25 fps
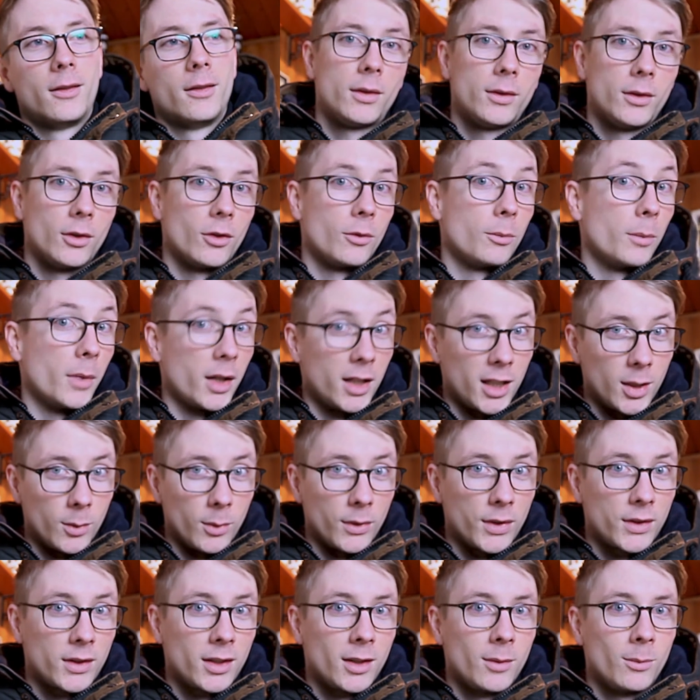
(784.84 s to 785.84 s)
So my name
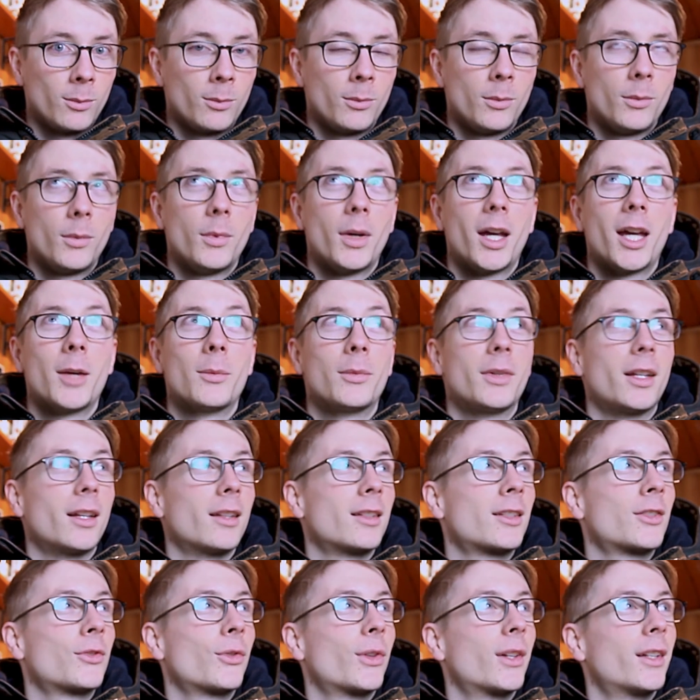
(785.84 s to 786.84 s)
is Tim, I'm an
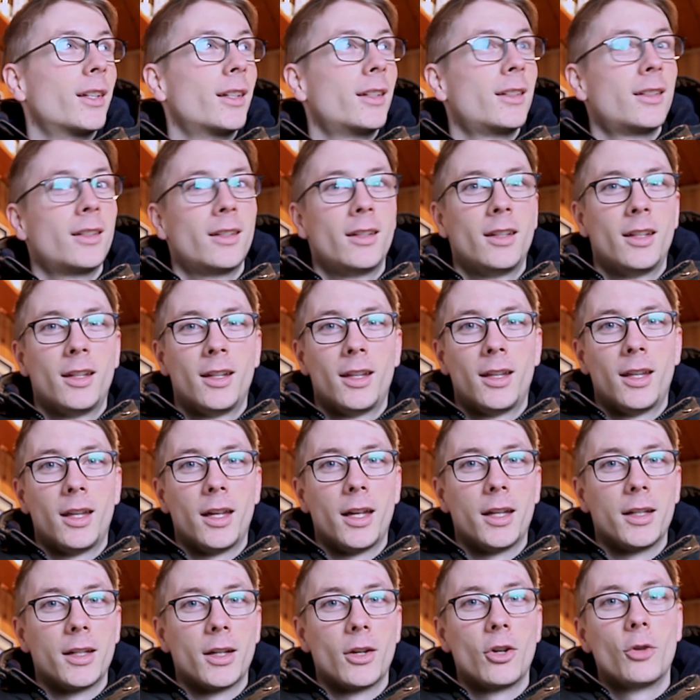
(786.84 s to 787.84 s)
Astro addict,
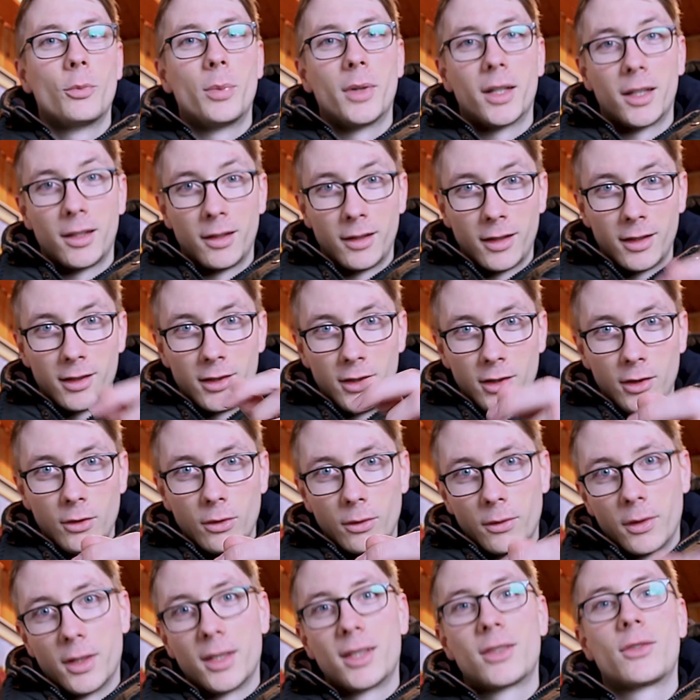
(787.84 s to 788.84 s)
and I hope I can get you
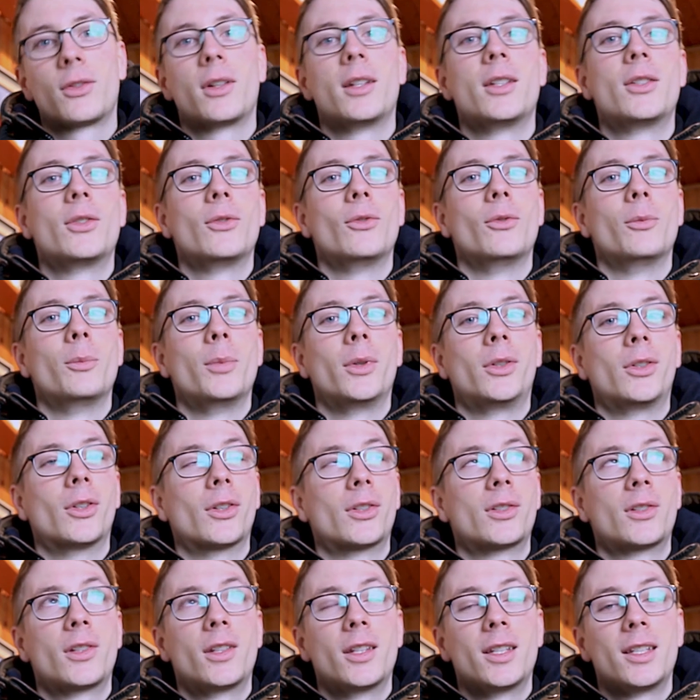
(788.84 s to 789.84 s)
on this train too,
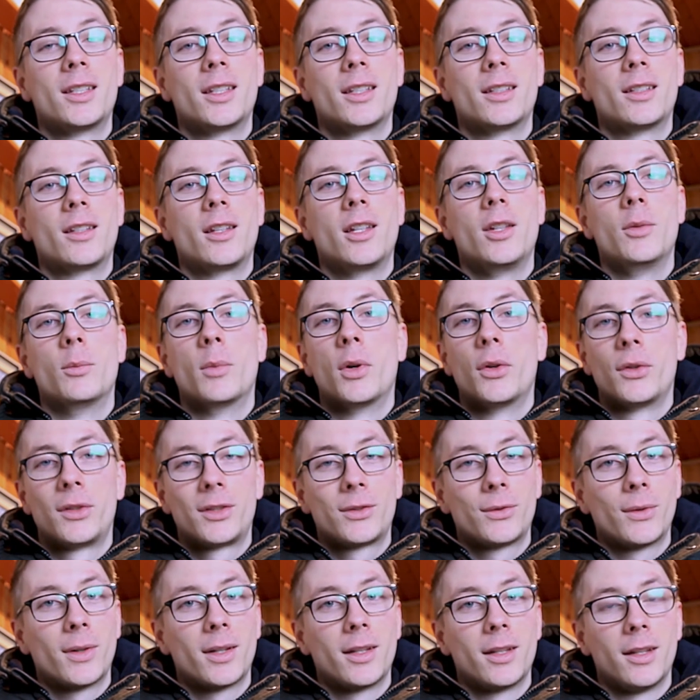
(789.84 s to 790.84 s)
because this is the
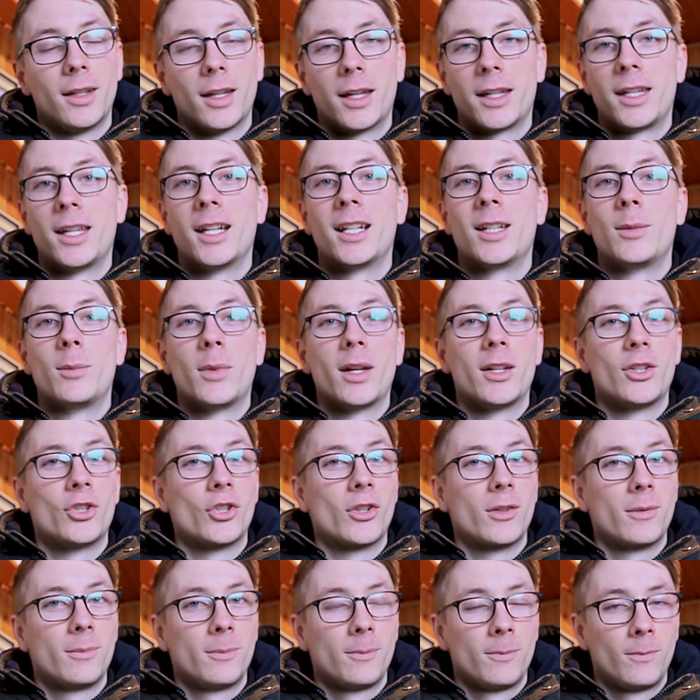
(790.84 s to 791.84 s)
most fun I can
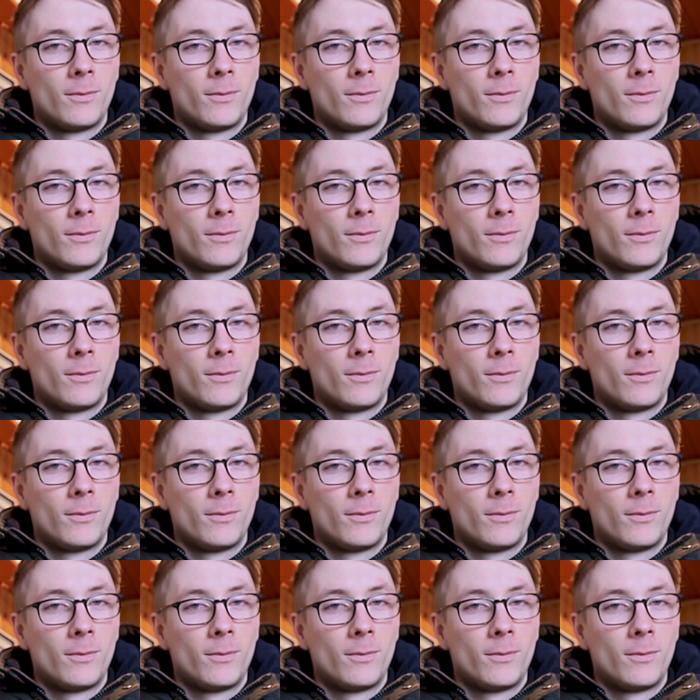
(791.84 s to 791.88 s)
imagine.